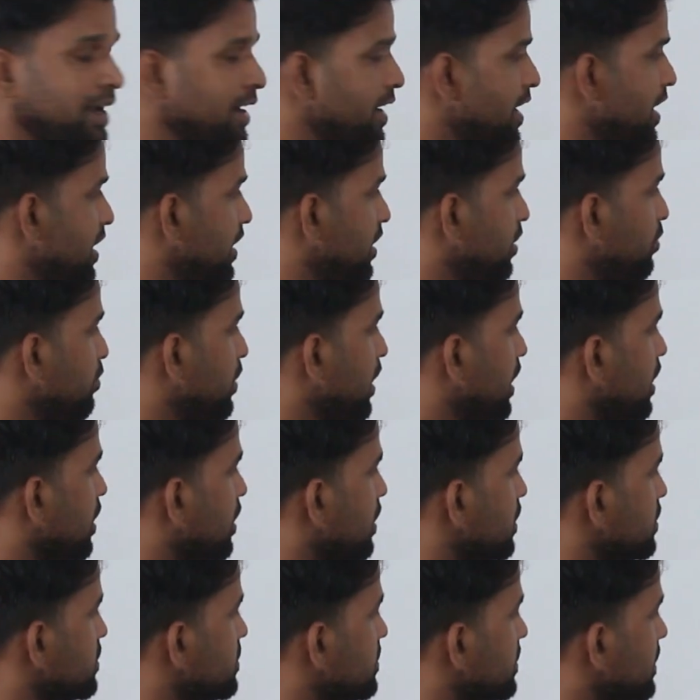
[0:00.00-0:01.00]
it
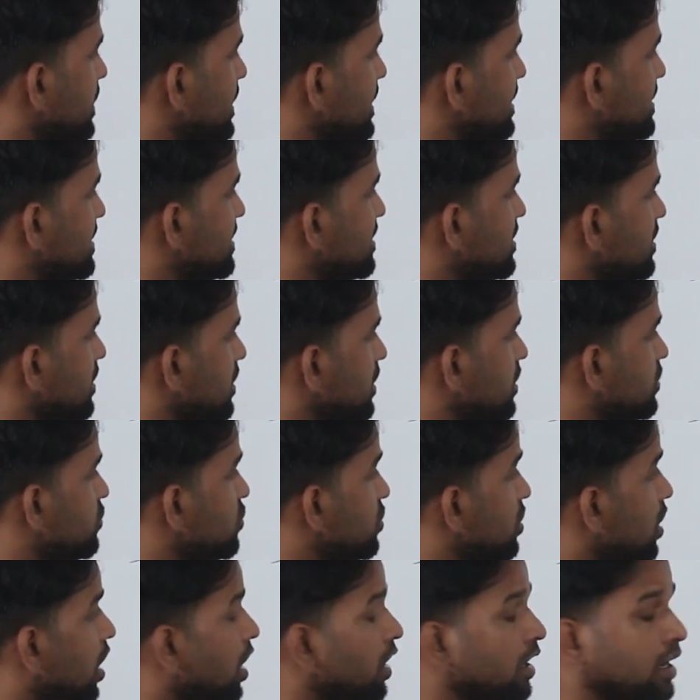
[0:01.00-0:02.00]
because
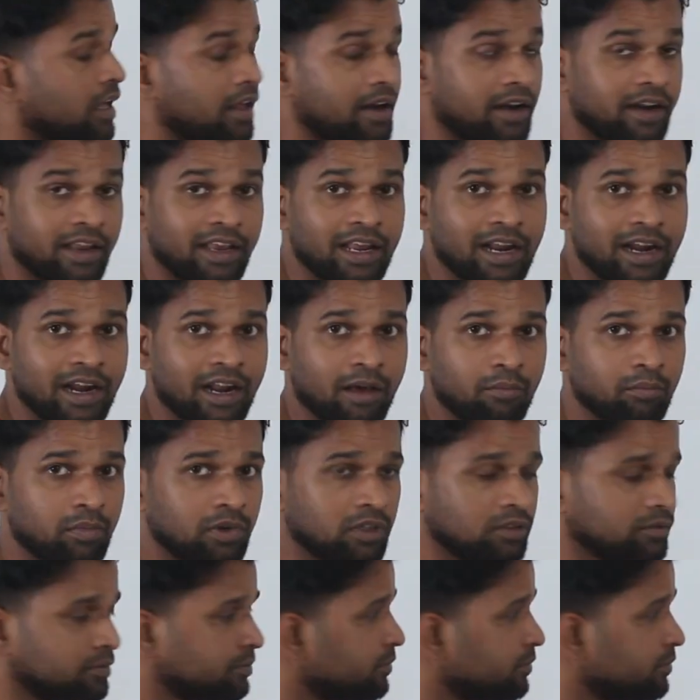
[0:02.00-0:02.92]
it's not a real number.